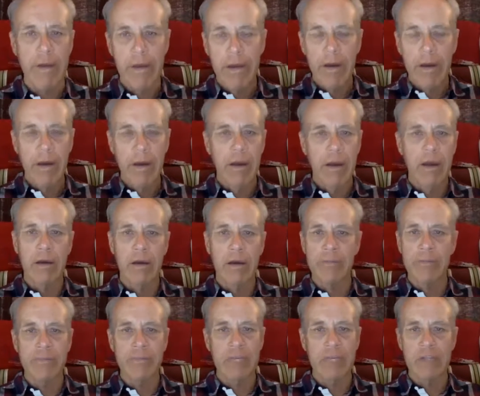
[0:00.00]

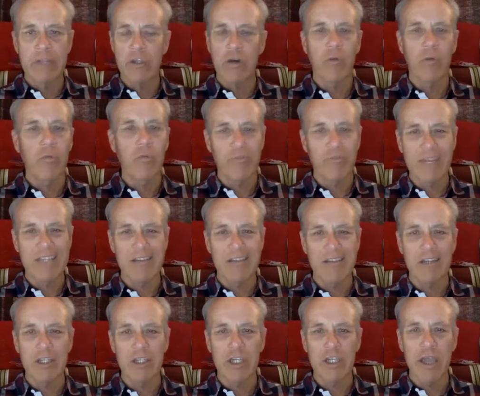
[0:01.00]
And so that's
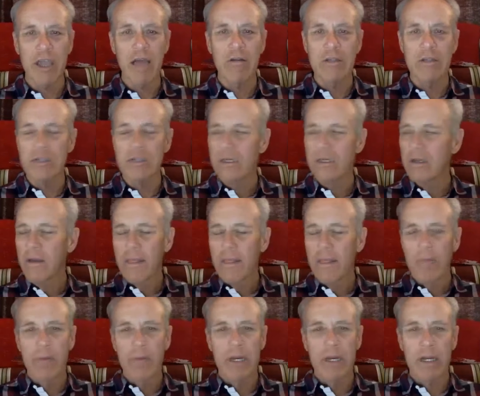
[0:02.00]
not a challenge.
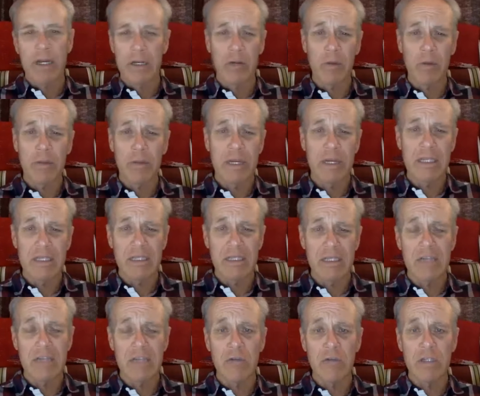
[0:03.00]
But in other places,
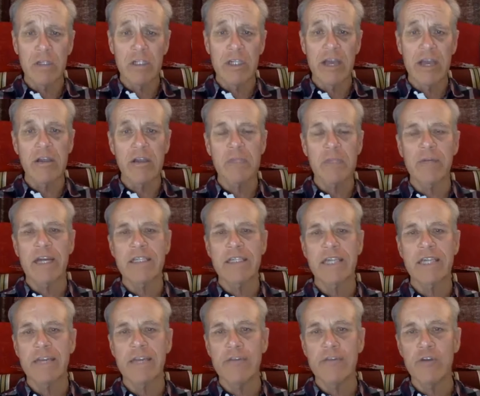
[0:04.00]
that's really a challenge. But I
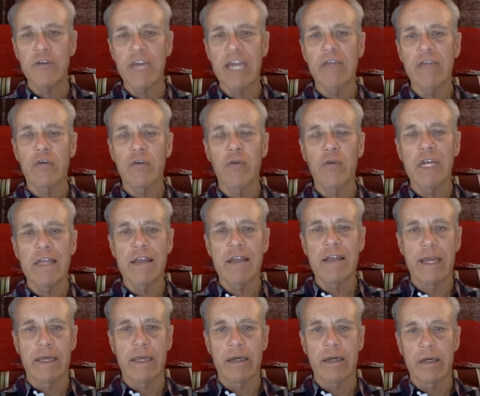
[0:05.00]
say, if you can't do
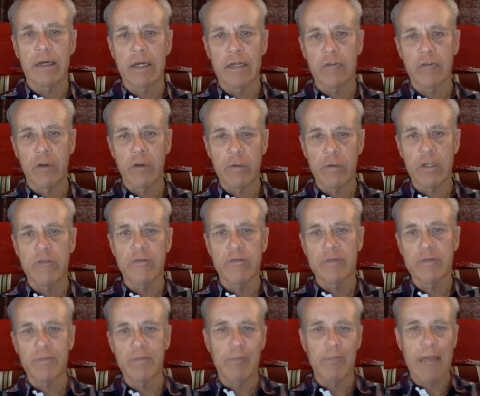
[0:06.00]
anything in terms of
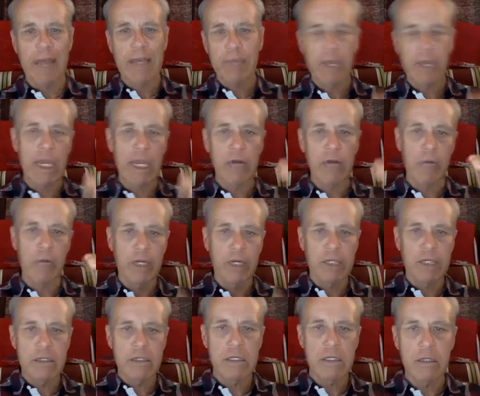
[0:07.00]
buying paint or
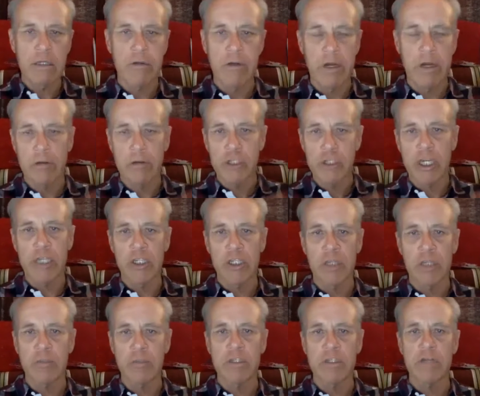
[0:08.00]
putting a sealer on or
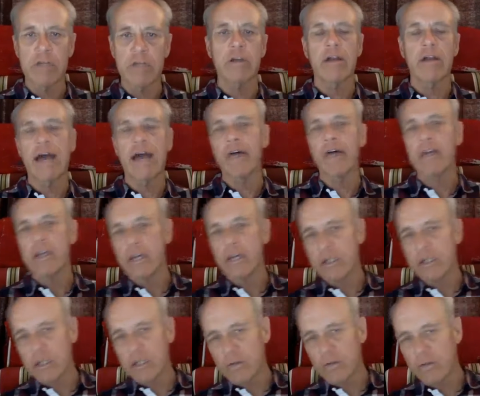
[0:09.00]
changing the material out,
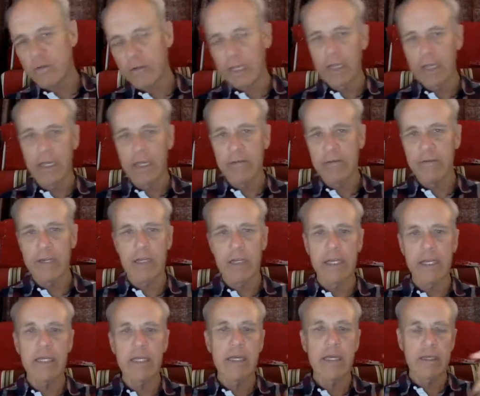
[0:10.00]
just ventilate,
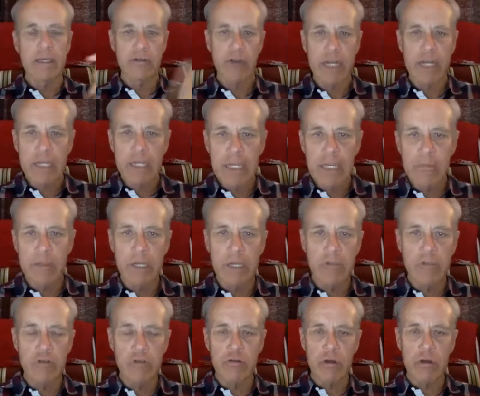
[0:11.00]
try to keep
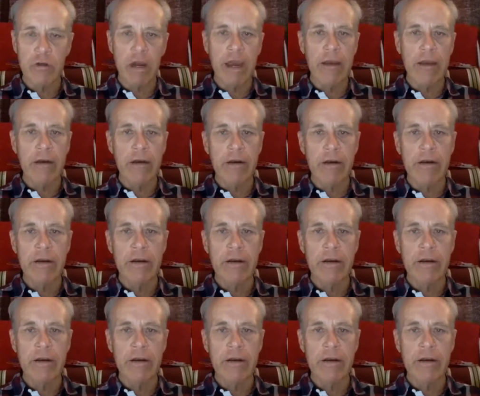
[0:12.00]
things drier.